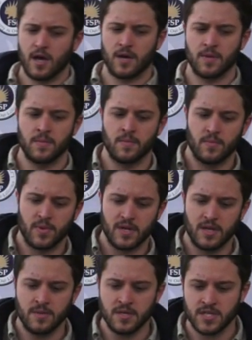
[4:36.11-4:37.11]
Um,
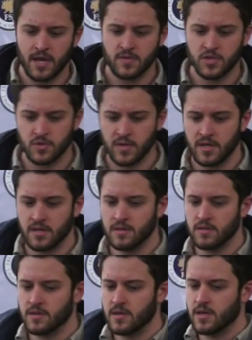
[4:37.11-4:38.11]
but in the time
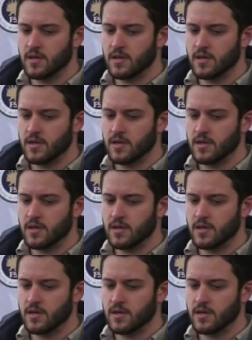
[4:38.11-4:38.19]
between